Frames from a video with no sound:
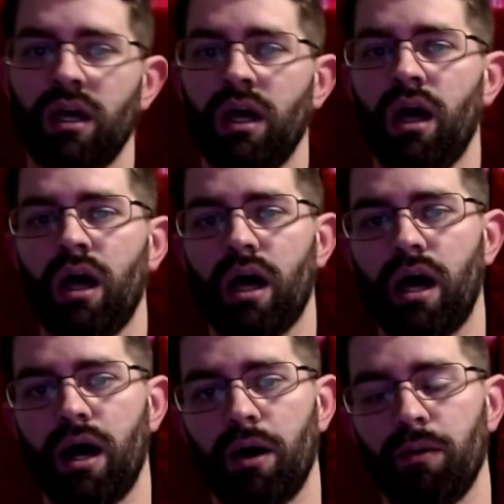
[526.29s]

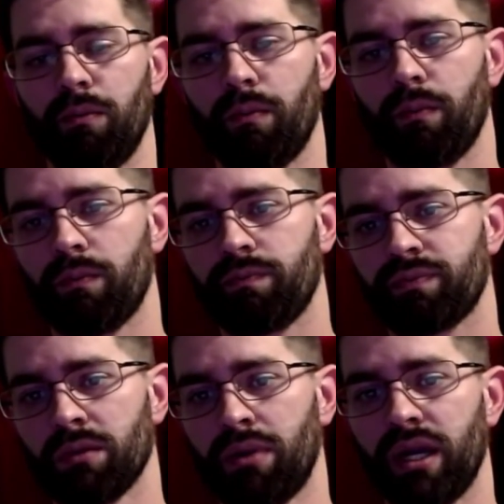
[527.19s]

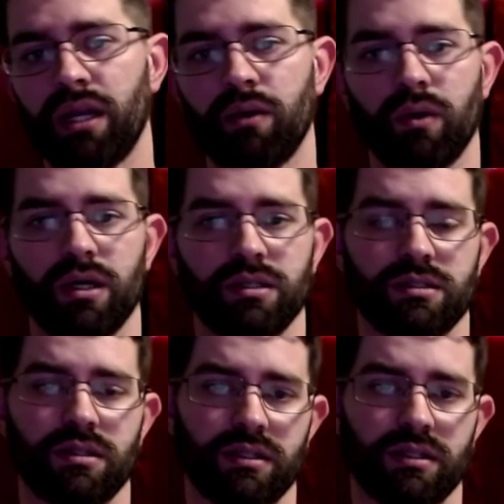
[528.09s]
But anyways,
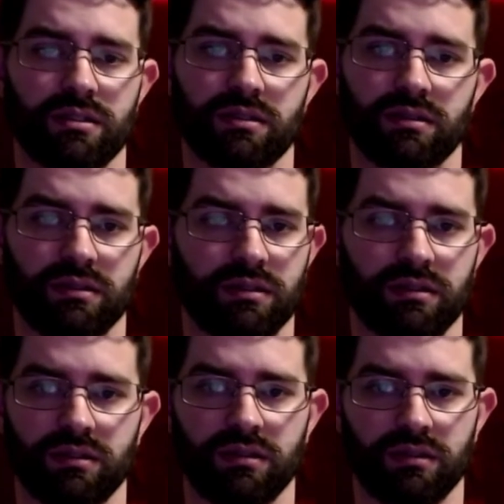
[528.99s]
that's
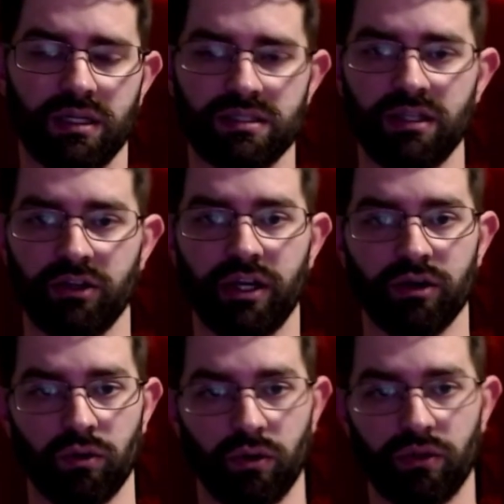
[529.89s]
neither here
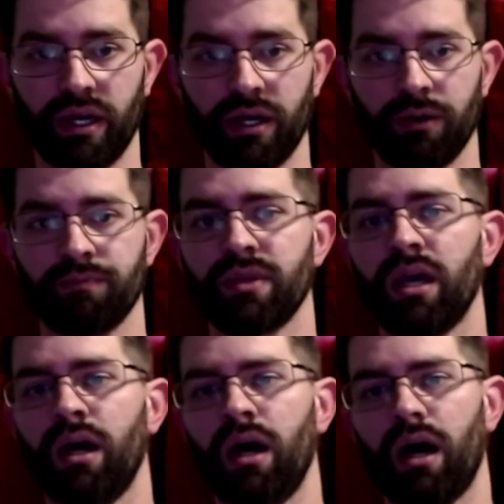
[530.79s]
nor there.
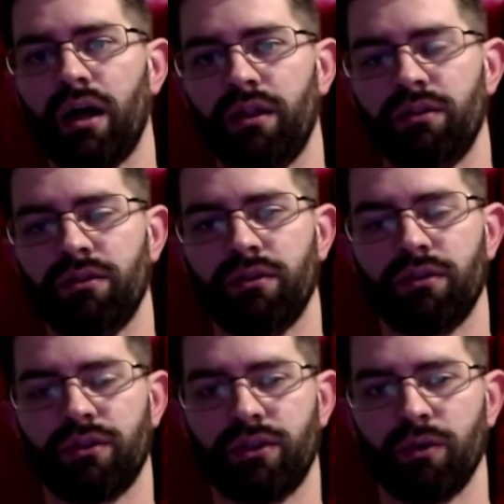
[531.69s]

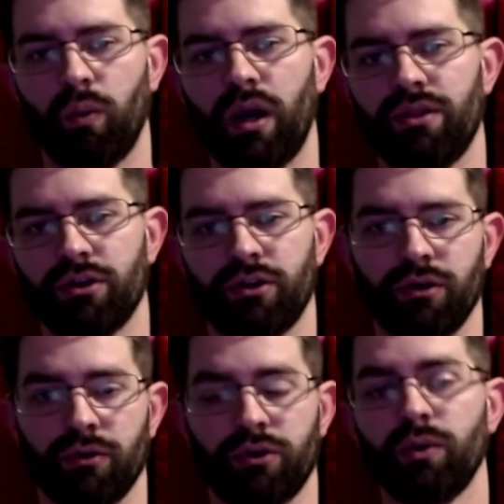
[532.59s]
The way
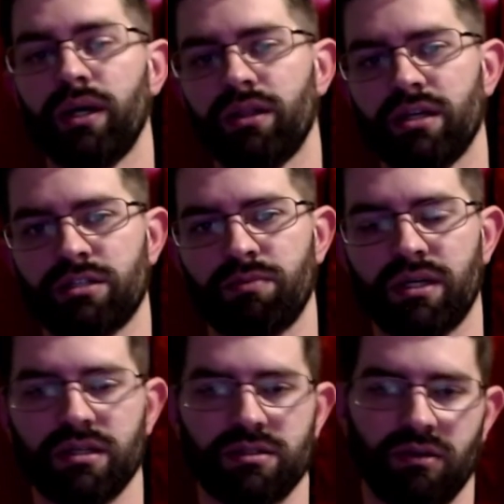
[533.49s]
they're doing this
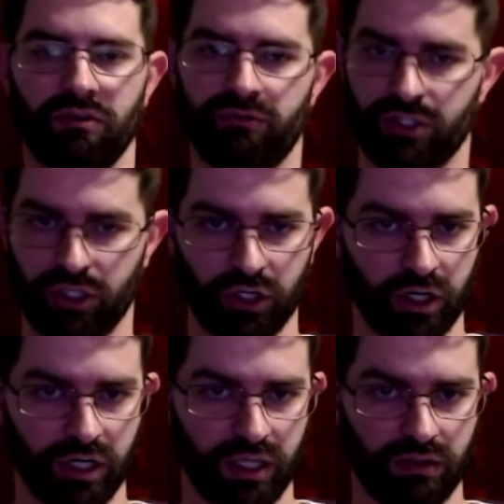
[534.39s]
because of
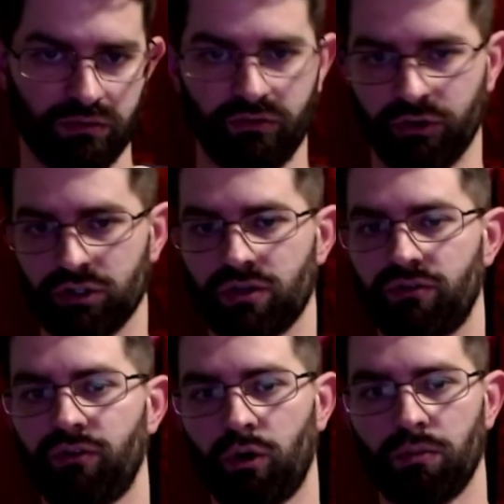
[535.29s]
security, first and
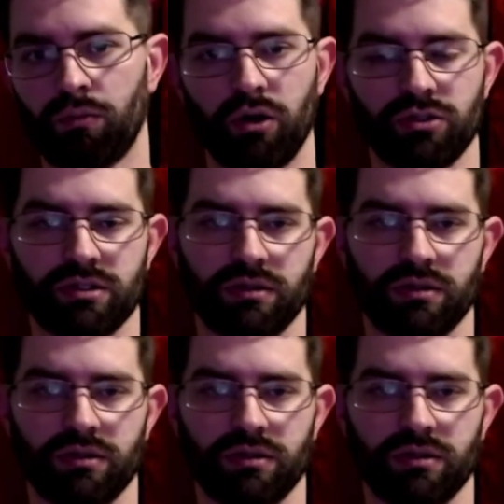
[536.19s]
foremost.